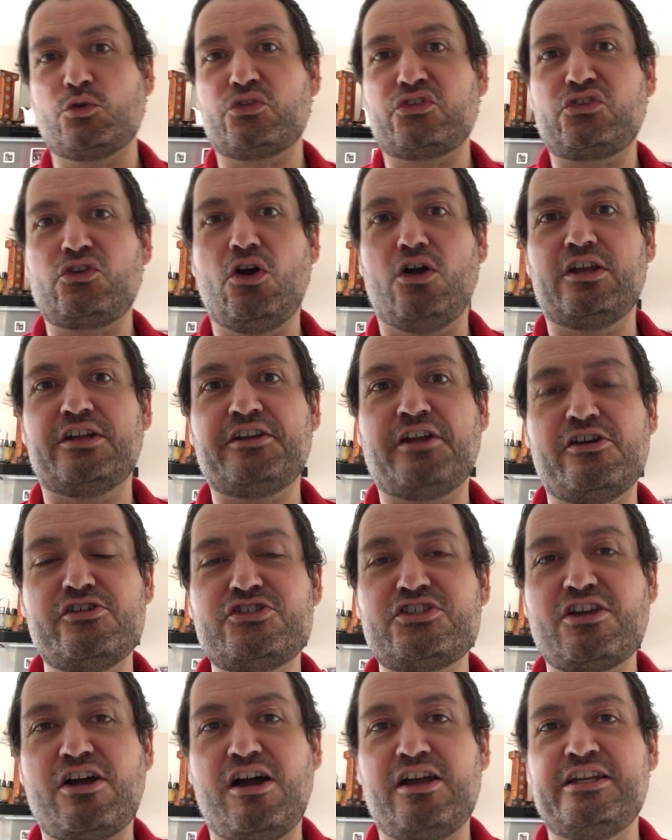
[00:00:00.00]
Scotland
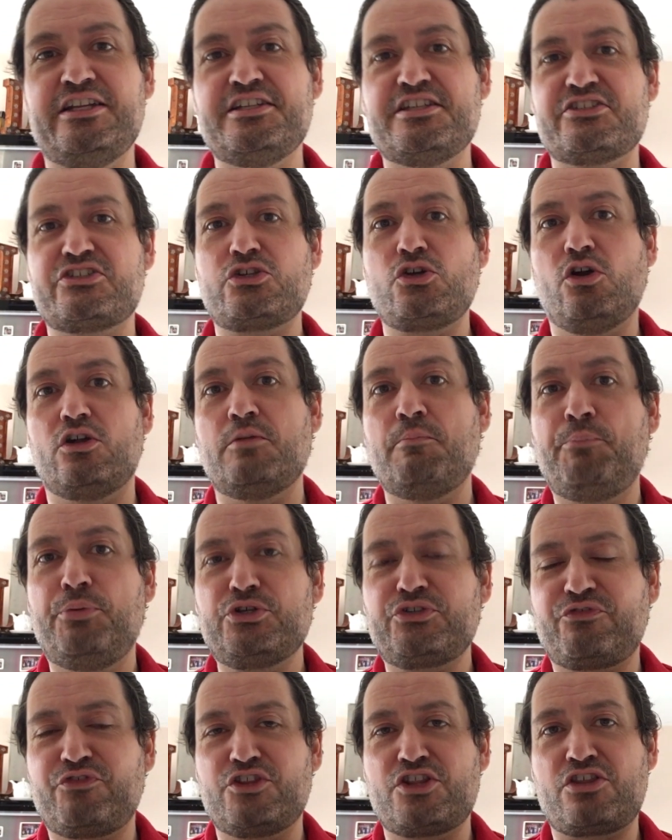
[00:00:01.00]
host Ireland as Scotland
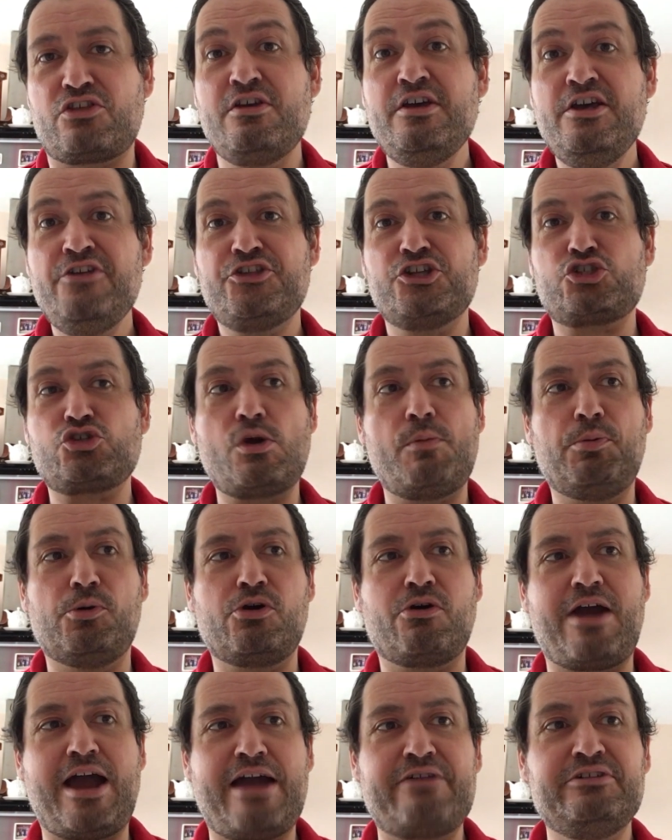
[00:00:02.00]
pushed for the Triple
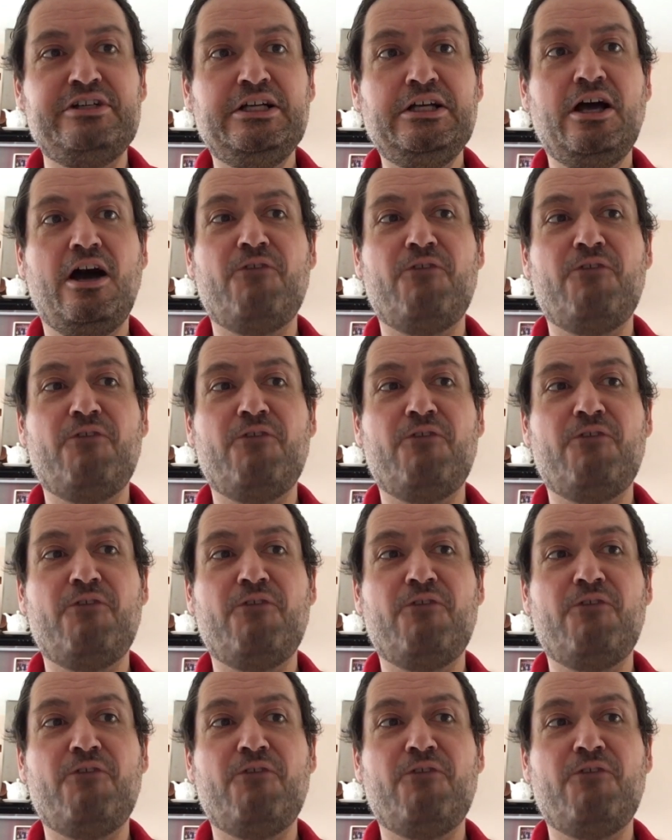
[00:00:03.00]
Crown.